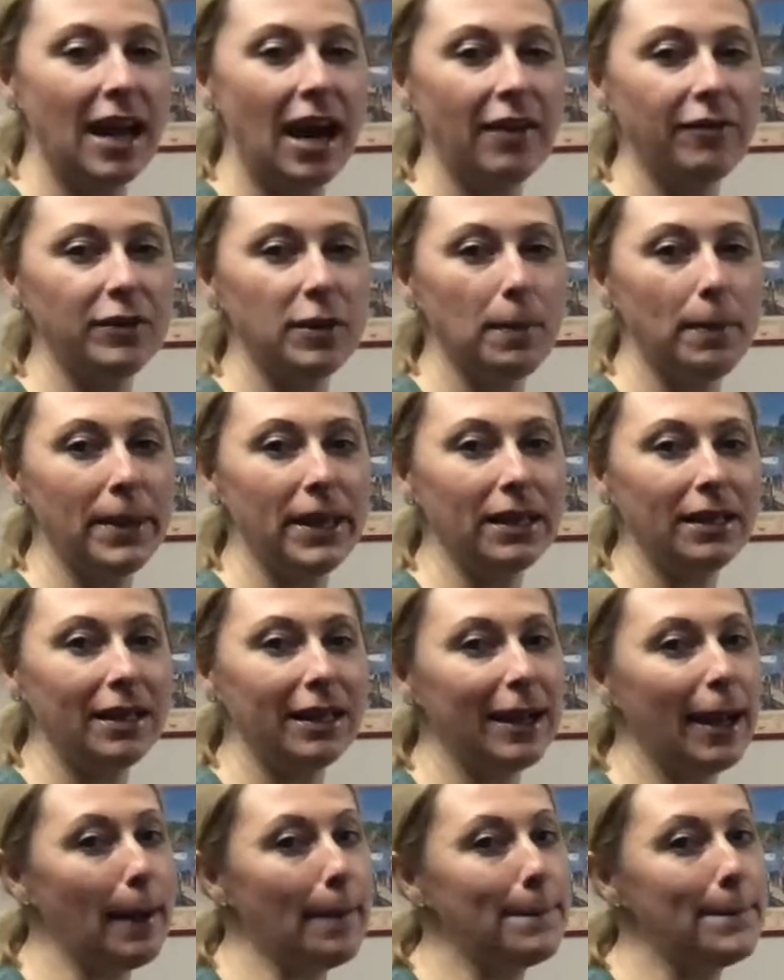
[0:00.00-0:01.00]
have to be
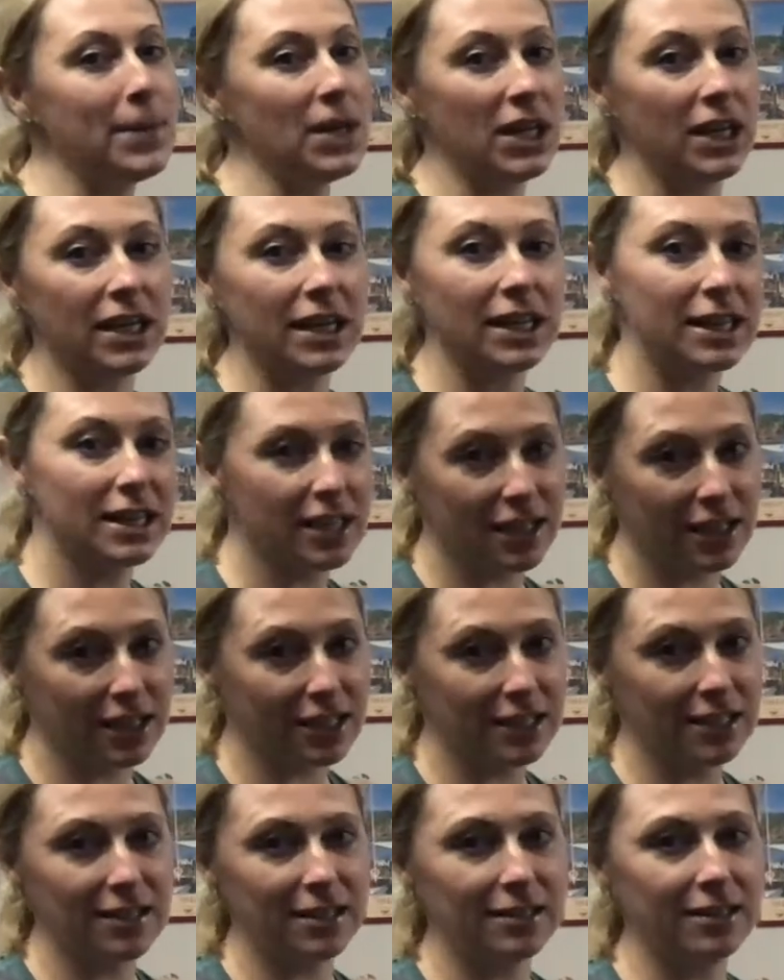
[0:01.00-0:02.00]
like a big thing
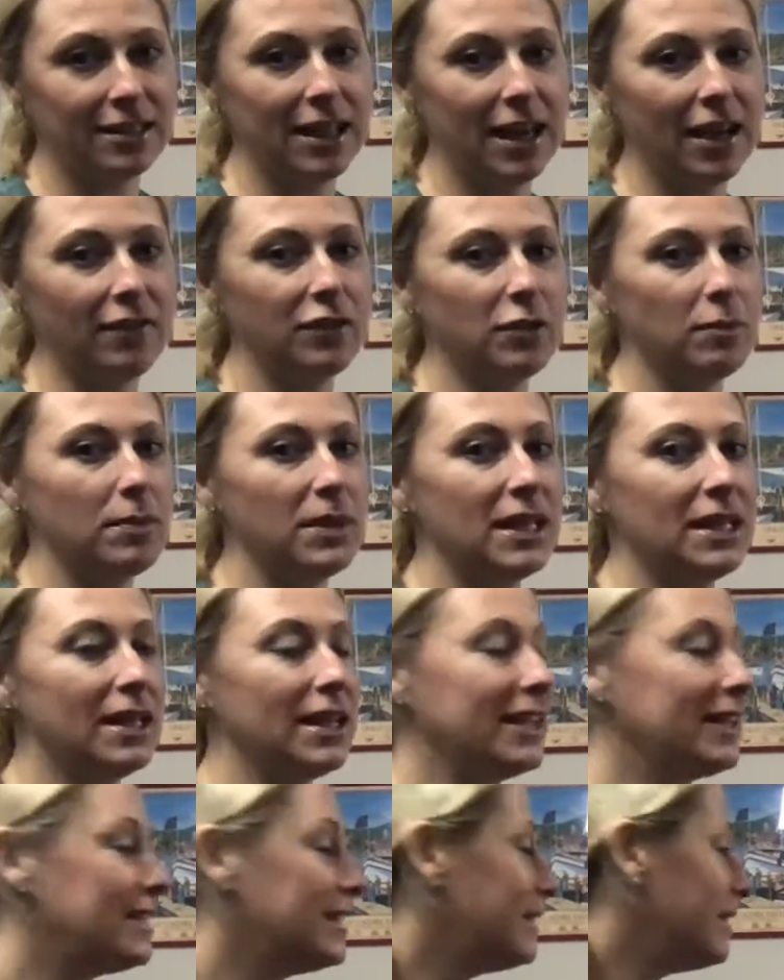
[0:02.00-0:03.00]
it doesn't have to be
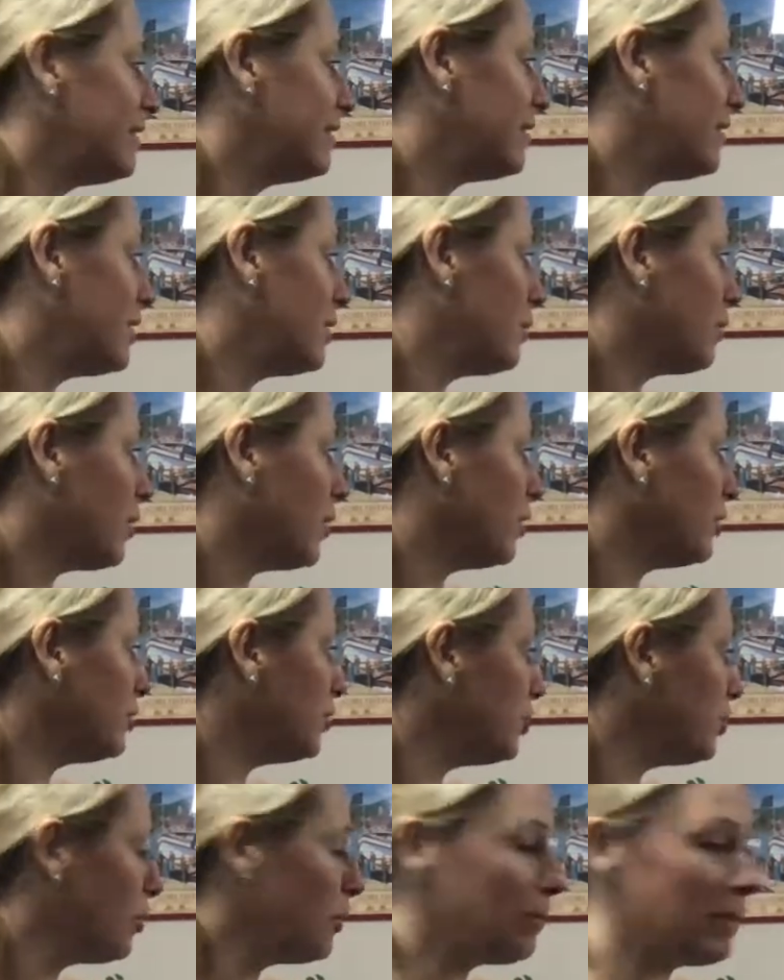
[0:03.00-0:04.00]
like disney world
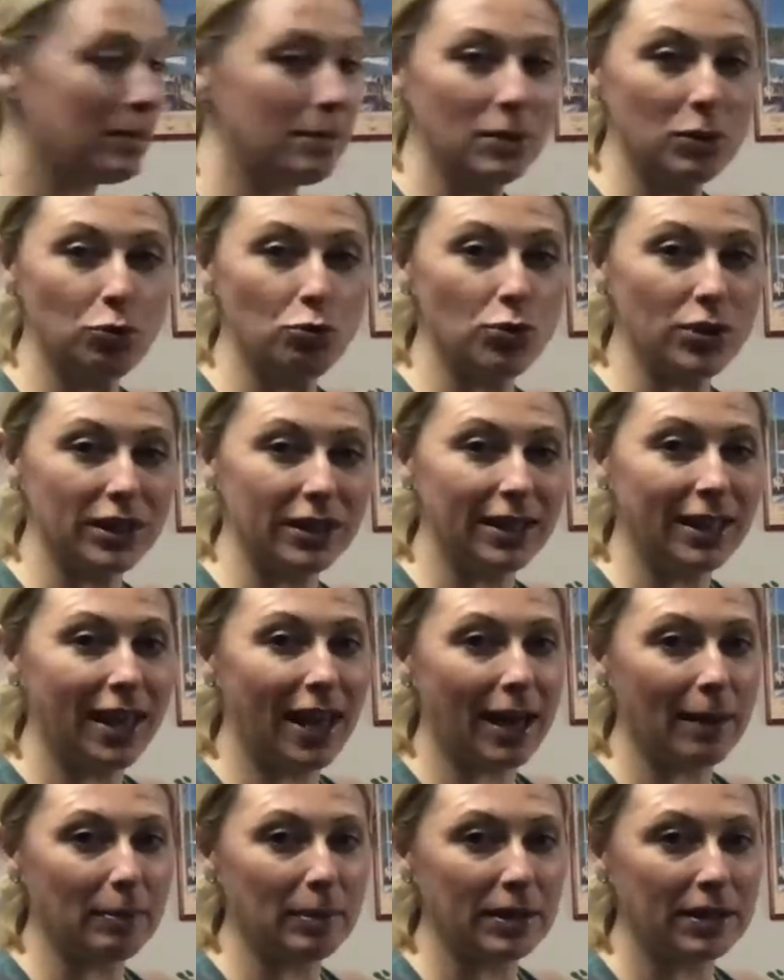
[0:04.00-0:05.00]
you know what made me really
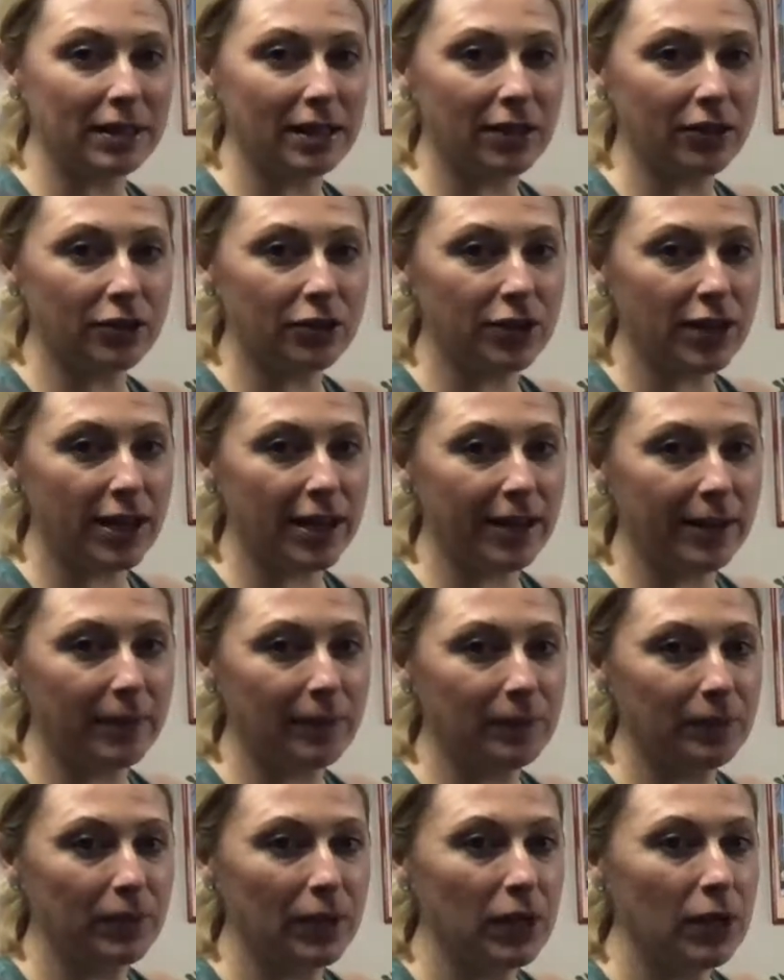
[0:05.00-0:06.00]
happy the other
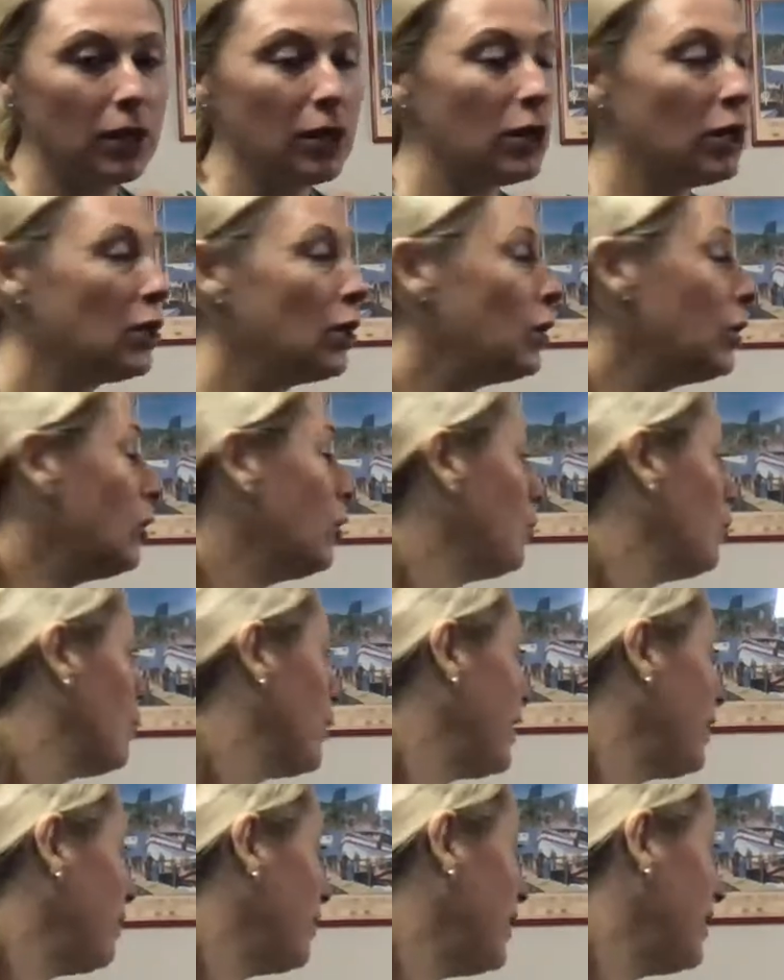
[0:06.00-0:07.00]
day what
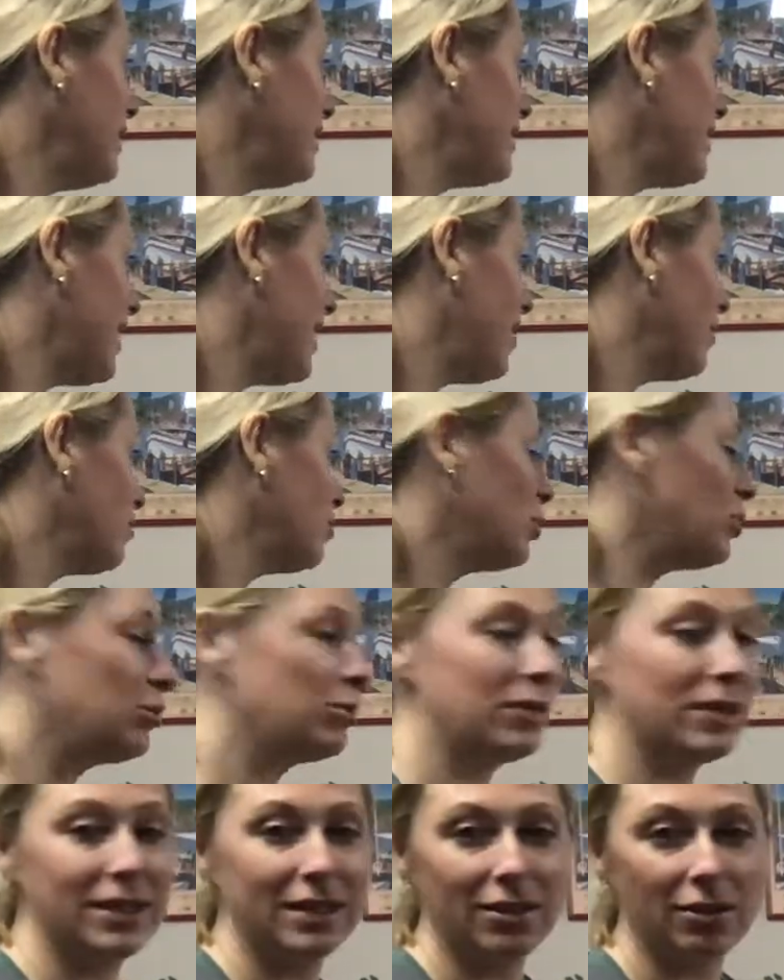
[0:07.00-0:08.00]
we went down
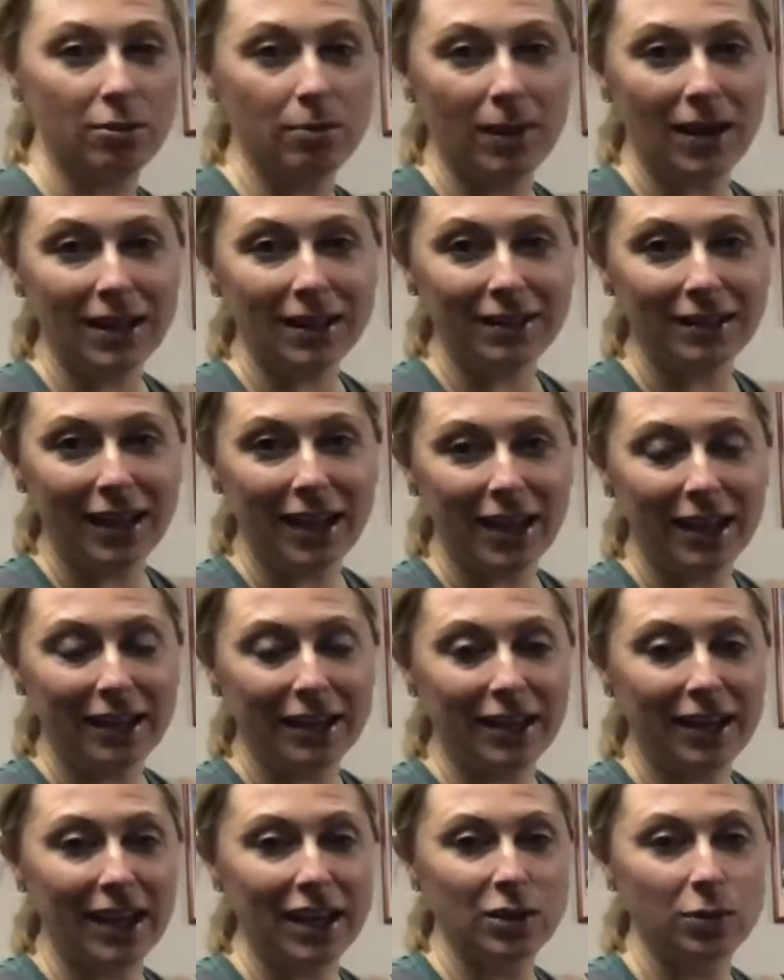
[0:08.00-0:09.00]
to a nearby
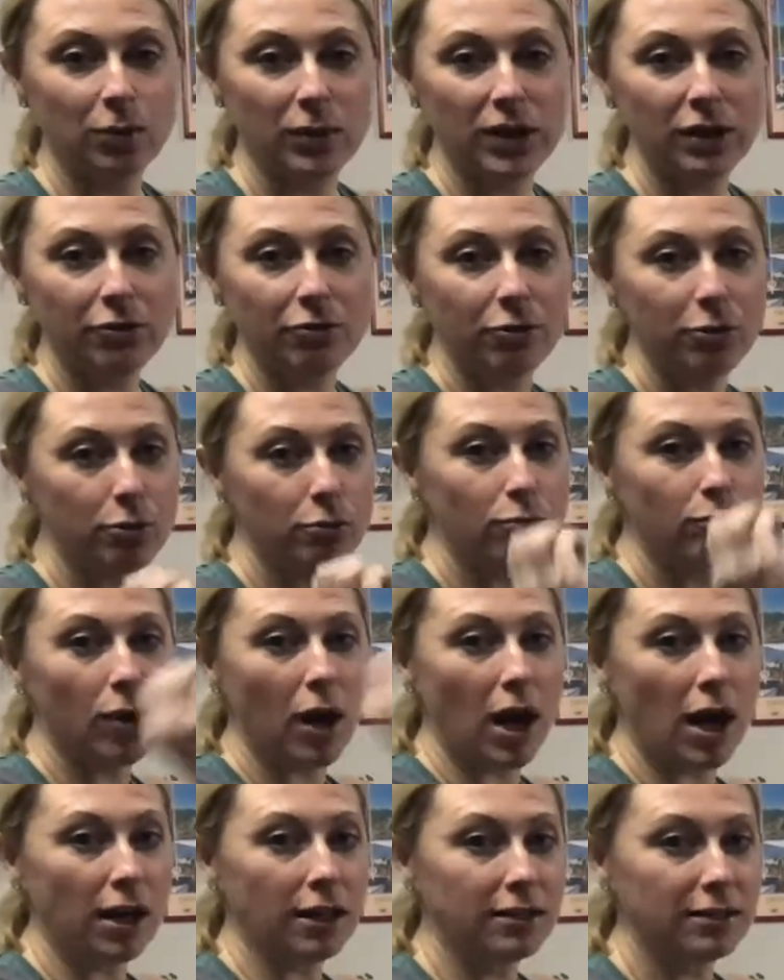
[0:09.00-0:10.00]
lake and we threw
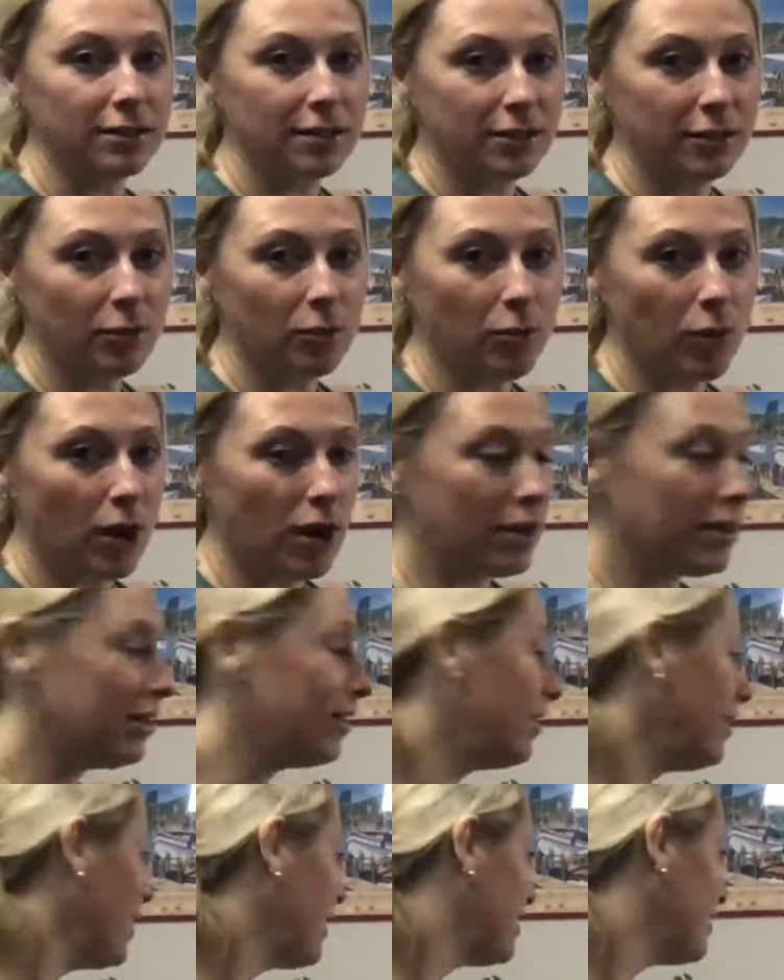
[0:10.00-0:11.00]
rocks in the
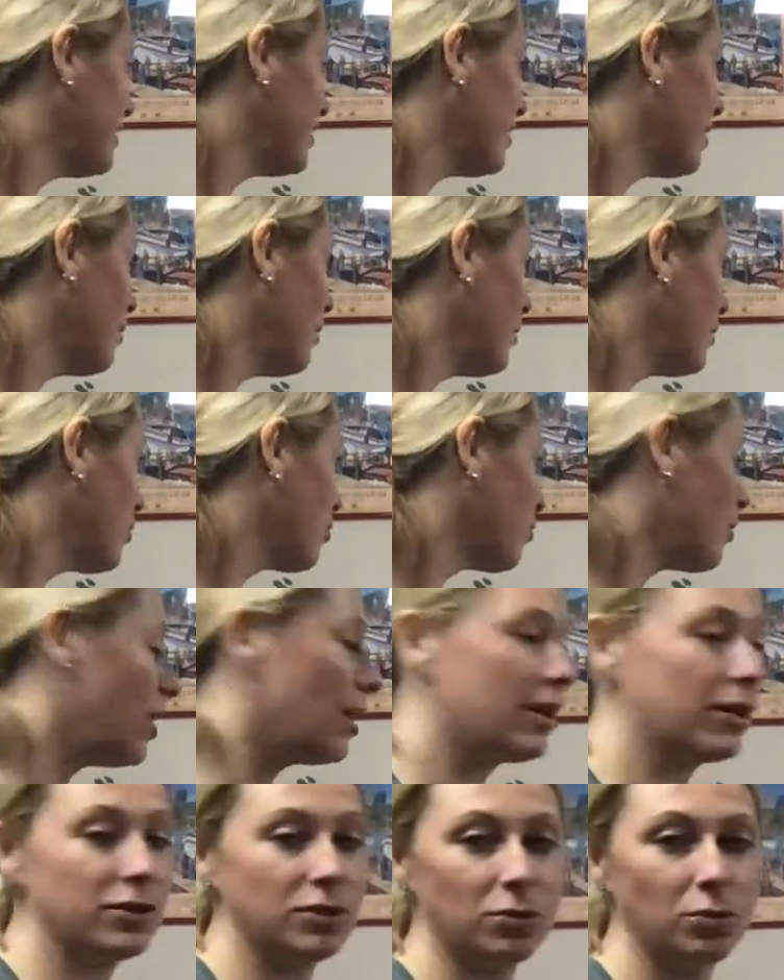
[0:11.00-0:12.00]
water and some of the
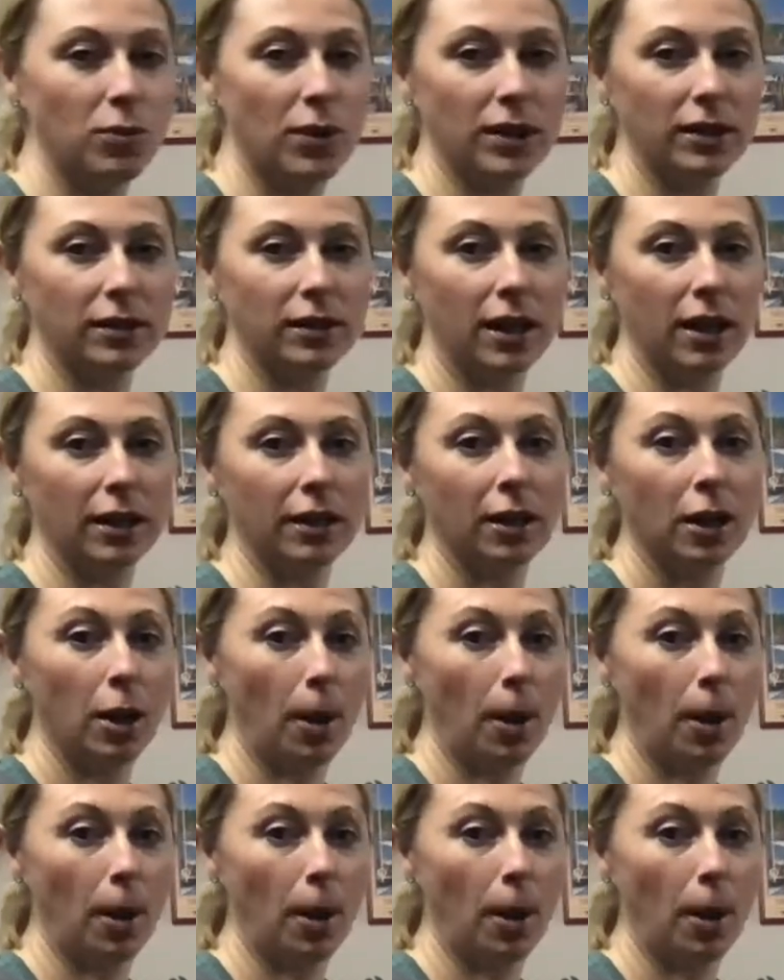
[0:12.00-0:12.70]
rocks went like